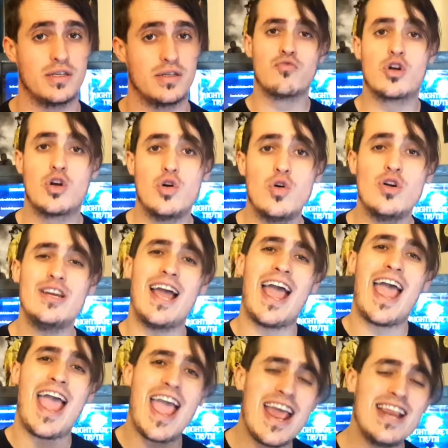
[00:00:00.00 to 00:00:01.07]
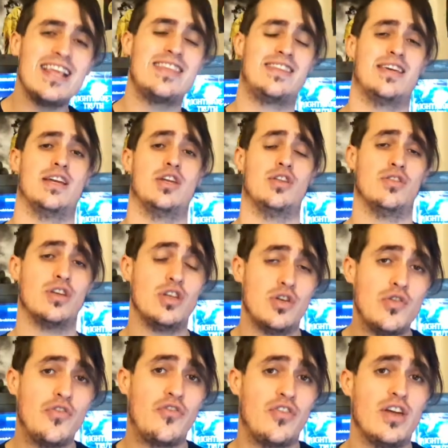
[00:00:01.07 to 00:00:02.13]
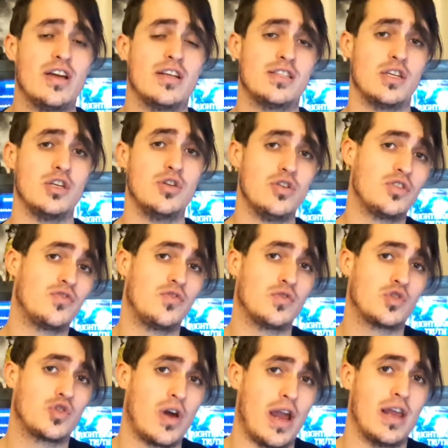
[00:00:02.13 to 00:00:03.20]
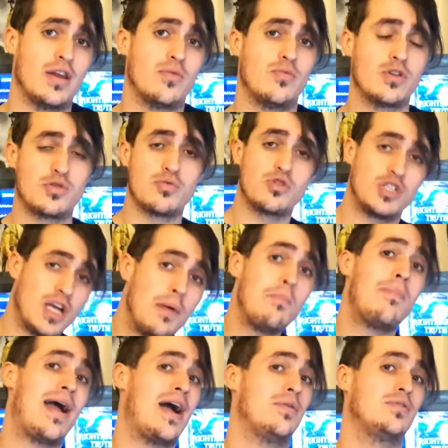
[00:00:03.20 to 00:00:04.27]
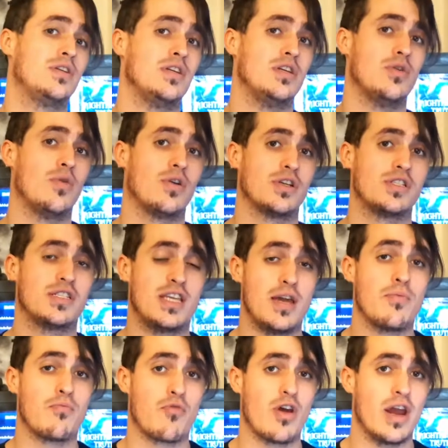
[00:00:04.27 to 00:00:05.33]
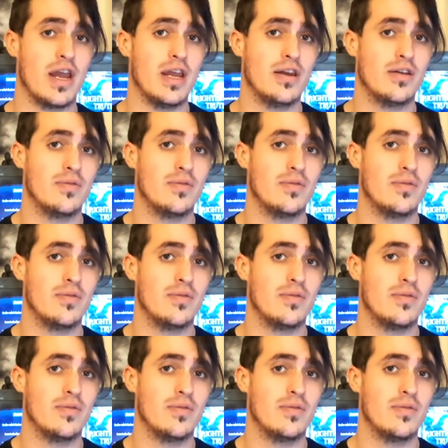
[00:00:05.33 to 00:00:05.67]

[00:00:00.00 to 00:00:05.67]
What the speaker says: Record anything that you feel is a useful trait, which will jump out at you on a skim read.